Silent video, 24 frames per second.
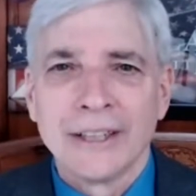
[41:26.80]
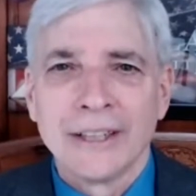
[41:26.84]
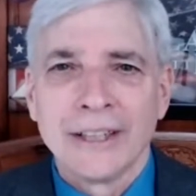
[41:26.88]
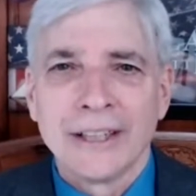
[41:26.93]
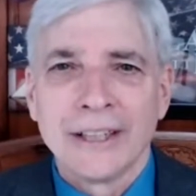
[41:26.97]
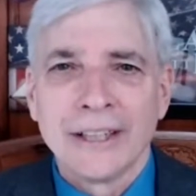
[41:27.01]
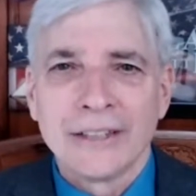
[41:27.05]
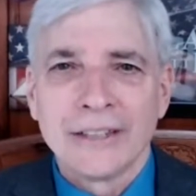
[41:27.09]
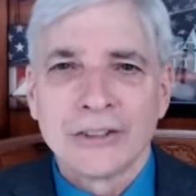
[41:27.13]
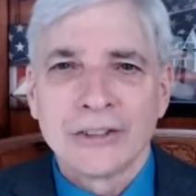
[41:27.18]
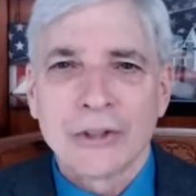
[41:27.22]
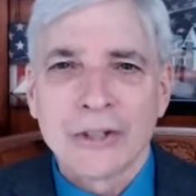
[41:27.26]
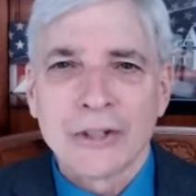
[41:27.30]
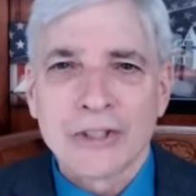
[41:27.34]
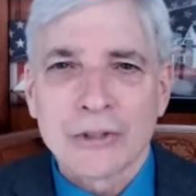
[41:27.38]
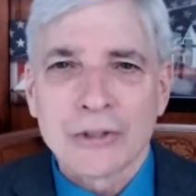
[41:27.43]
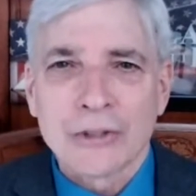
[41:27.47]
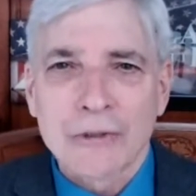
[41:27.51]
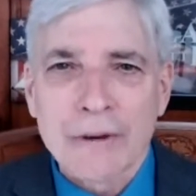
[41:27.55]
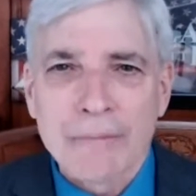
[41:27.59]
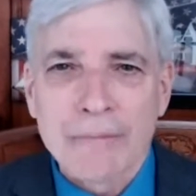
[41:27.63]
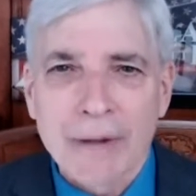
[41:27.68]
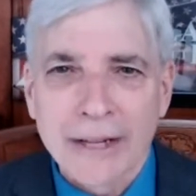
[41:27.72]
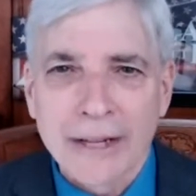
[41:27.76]
So it's a
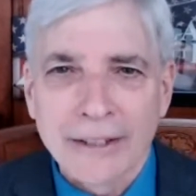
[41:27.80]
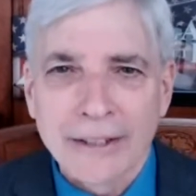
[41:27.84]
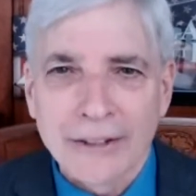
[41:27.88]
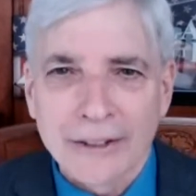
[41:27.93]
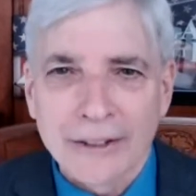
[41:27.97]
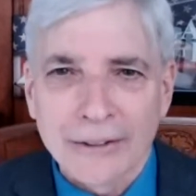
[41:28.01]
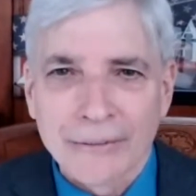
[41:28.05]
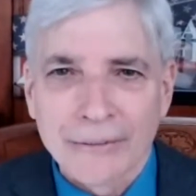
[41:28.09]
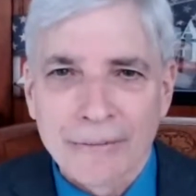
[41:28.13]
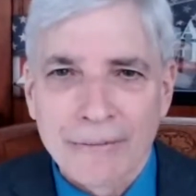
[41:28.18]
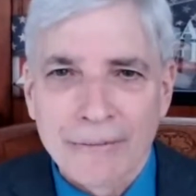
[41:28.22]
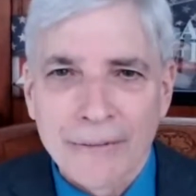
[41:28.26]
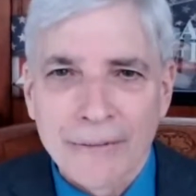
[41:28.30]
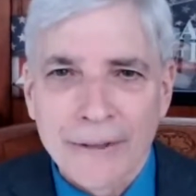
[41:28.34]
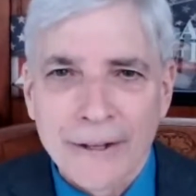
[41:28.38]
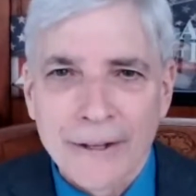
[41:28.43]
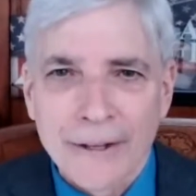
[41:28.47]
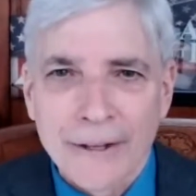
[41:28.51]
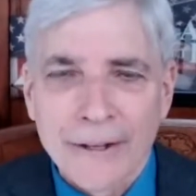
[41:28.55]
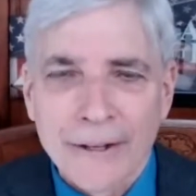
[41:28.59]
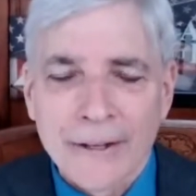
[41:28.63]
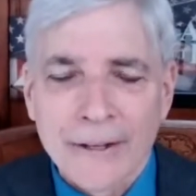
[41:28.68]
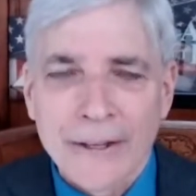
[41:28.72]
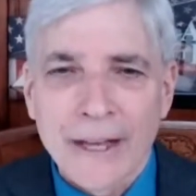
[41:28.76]
reminder
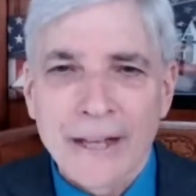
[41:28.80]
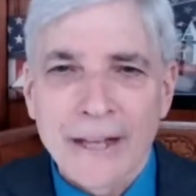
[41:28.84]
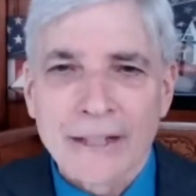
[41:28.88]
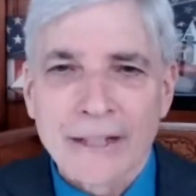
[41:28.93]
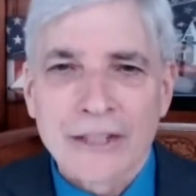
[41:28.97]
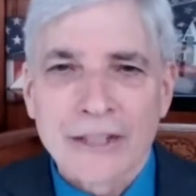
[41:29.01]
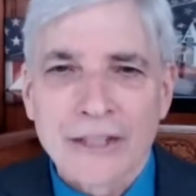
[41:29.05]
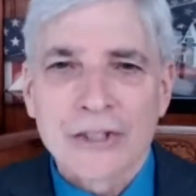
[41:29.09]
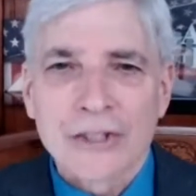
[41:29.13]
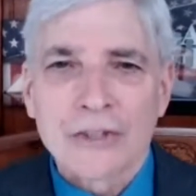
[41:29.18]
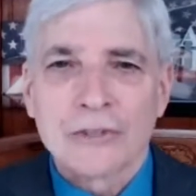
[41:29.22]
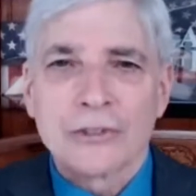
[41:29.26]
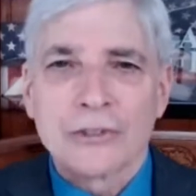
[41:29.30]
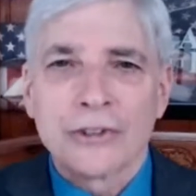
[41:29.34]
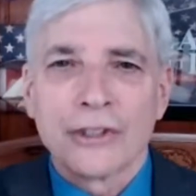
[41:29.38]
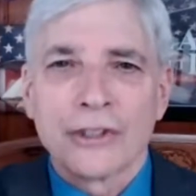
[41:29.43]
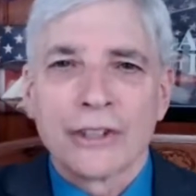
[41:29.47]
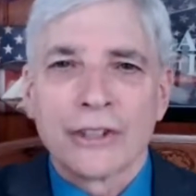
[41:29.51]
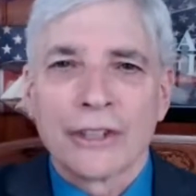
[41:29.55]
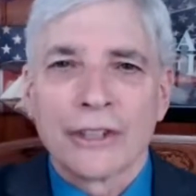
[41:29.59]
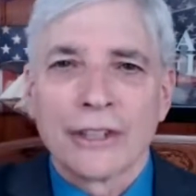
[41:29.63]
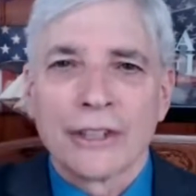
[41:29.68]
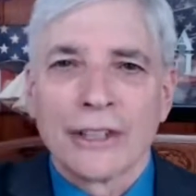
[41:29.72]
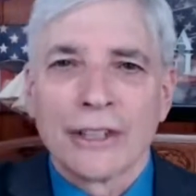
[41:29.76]
that this is
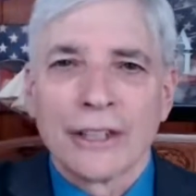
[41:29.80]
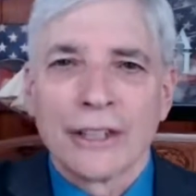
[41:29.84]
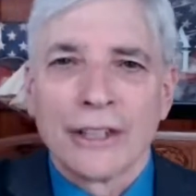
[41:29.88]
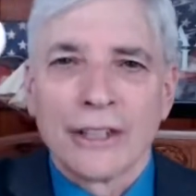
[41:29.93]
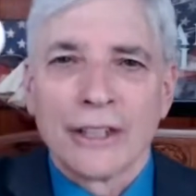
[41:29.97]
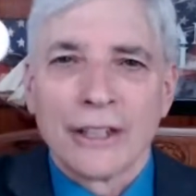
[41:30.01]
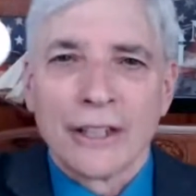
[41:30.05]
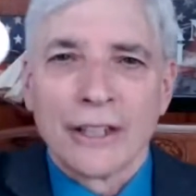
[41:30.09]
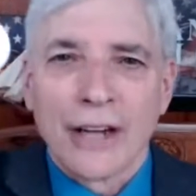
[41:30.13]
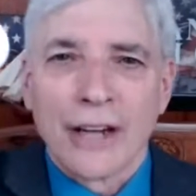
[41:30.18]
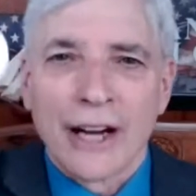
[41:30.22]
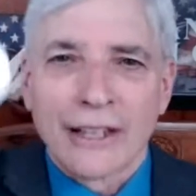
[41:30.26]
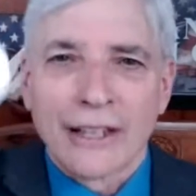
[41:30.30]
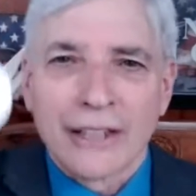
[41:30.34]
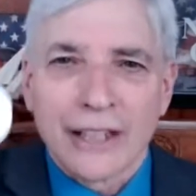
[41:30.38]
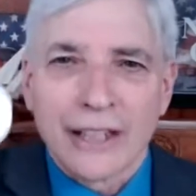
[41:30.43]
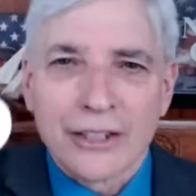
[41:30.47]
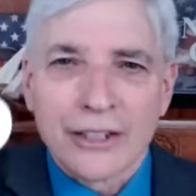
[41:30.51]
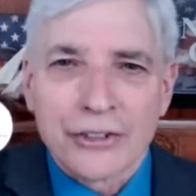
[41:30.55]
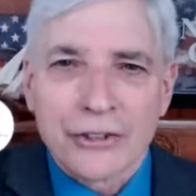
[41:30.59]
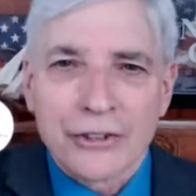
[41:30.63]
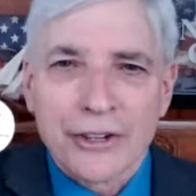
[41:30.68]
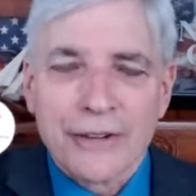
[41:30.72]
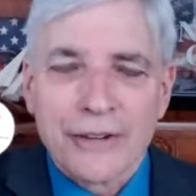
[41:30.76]
for our
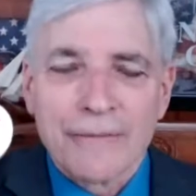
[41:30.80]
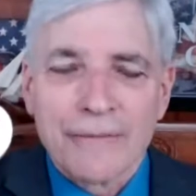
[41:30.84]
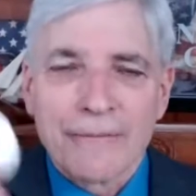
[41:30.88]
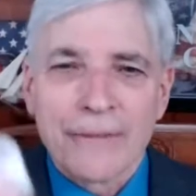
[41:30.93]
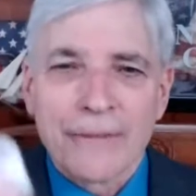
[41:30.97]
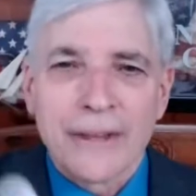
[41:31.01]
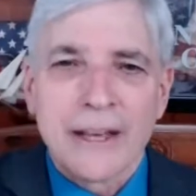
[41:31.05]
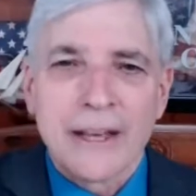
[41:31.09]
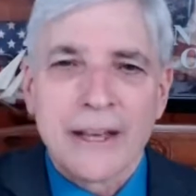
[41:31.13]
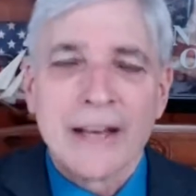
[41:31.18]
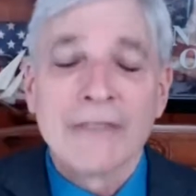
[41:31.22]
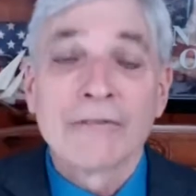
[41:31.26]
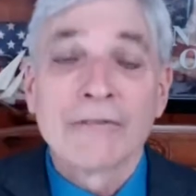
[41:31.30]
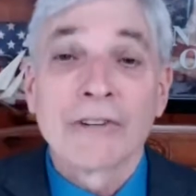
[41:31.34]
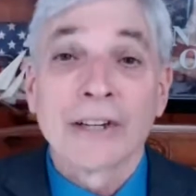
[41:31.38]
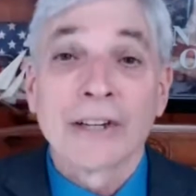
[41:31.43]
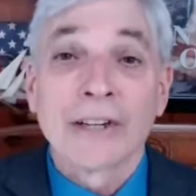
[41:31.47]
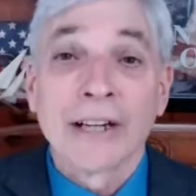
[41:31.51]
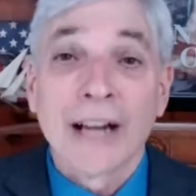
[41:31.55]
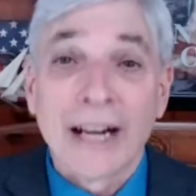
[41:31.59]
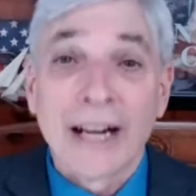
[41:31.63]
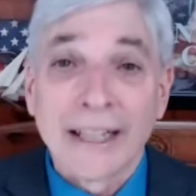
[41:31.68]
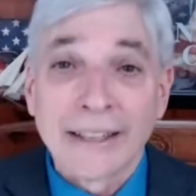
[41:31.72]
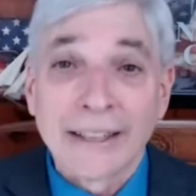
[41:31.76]
country and for
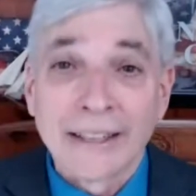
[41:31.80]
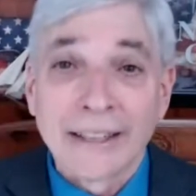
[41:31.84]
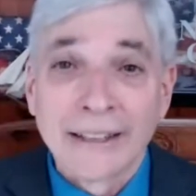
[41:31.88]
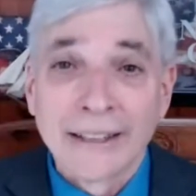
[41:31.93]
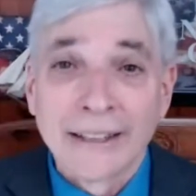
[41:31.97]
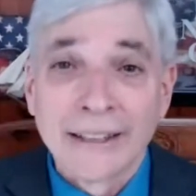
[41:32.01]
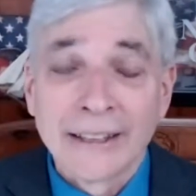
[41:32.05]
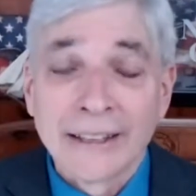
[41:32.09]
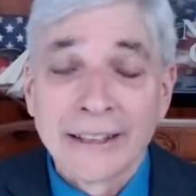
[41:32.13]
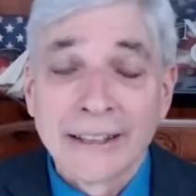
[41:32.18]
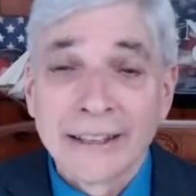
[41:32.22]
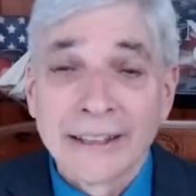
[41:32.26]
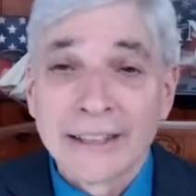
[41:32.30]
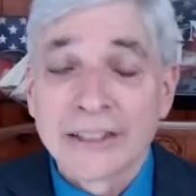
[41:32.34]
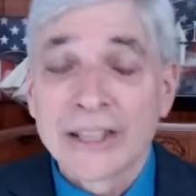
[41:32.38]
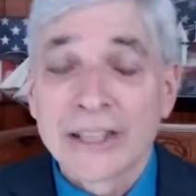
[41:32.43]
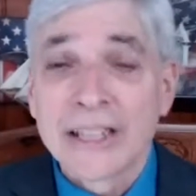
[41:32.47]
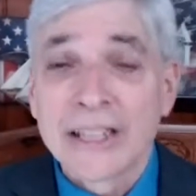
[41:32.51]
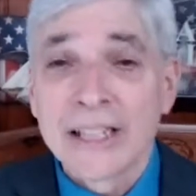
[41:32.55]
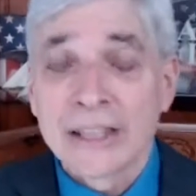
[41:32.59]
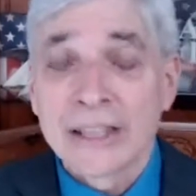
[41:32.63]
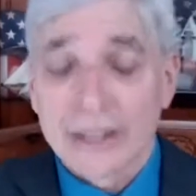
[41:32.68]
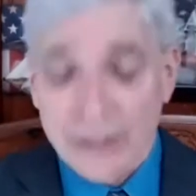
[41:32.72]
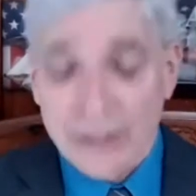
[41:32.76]
God. It's a
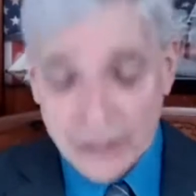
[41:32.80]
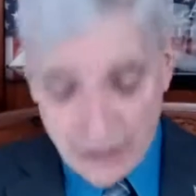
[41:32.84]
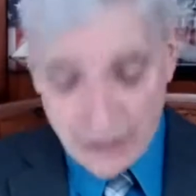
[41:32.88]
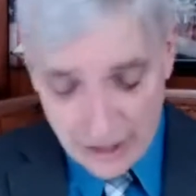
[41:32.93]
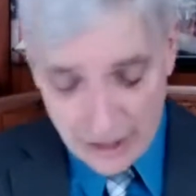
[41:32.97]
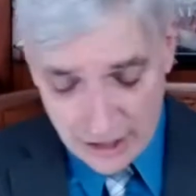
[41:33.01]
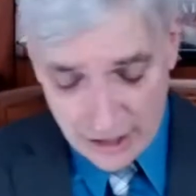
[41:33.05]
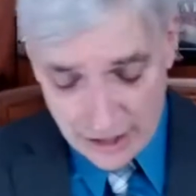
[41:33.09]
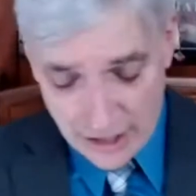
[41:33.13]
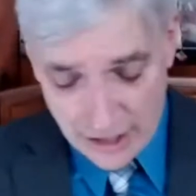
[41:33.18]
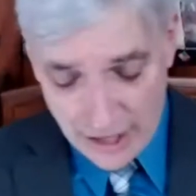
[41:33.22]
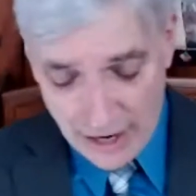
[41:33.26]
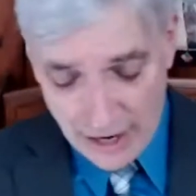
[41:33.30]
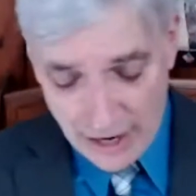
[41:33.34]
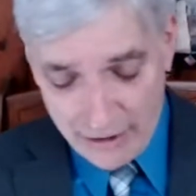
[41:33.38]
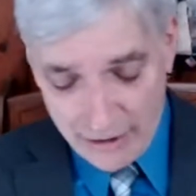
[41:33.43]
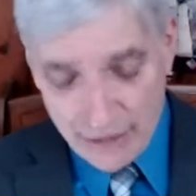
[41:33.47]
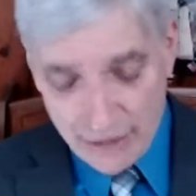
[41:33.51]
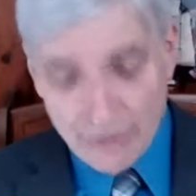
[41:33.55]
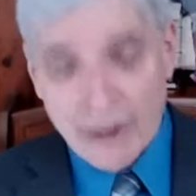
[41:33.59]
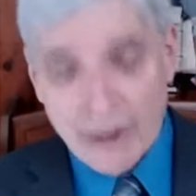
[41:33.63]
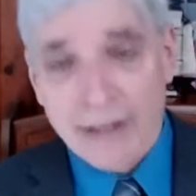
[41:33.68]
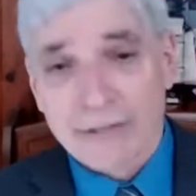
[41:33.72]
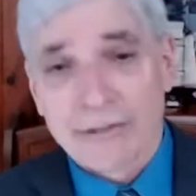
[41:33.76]
neat little thing to
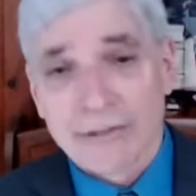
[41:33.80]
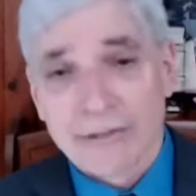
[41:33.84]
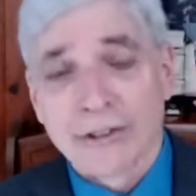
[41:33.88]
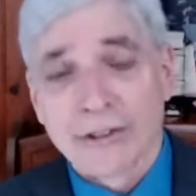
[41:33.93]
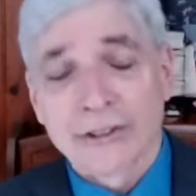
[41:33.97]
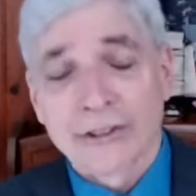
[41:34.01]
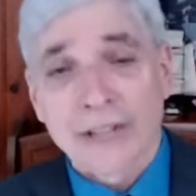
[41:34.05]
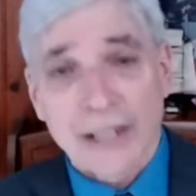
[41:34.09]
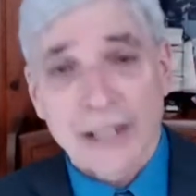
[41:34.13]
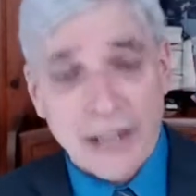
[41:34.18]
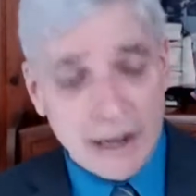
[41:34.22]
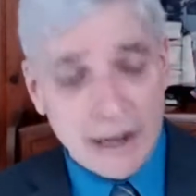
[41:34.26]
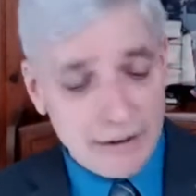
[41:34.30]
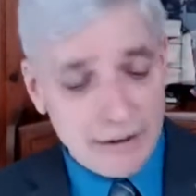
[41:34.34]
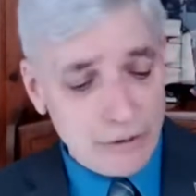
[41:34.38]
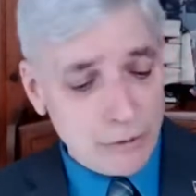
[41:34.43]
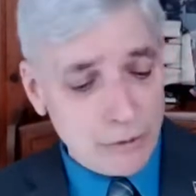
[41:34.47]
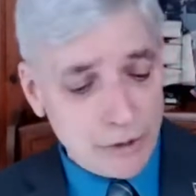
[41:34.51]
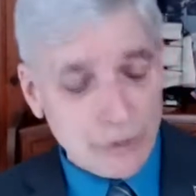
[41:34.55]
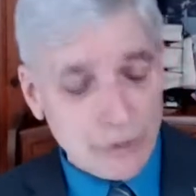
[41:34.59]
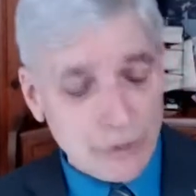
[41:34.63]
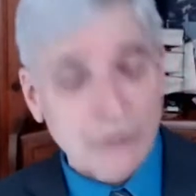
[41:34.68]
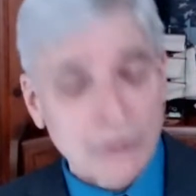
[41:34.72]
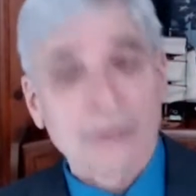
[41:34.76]
carry around, folks. I carry
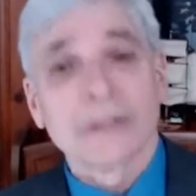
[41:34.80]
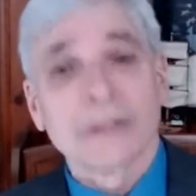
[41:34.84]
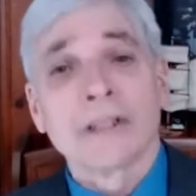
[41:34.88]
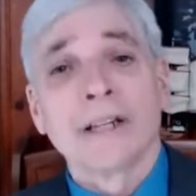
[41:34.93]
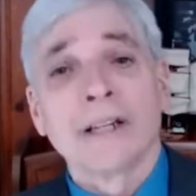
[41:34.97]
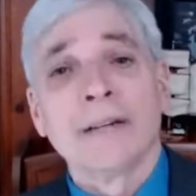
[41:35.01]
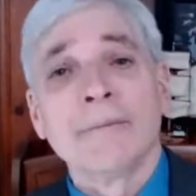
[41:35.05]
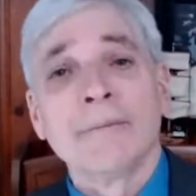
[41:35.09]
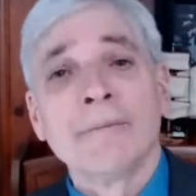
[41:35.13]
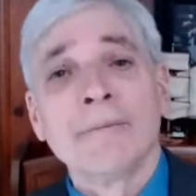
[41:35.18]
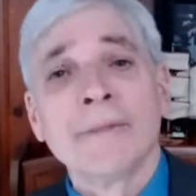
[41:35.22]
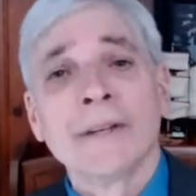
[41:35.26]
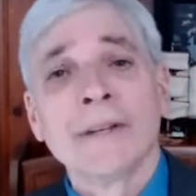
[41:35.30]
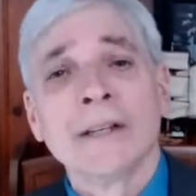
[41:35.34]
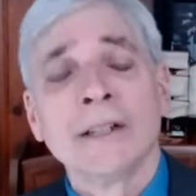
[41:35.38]
one all the time.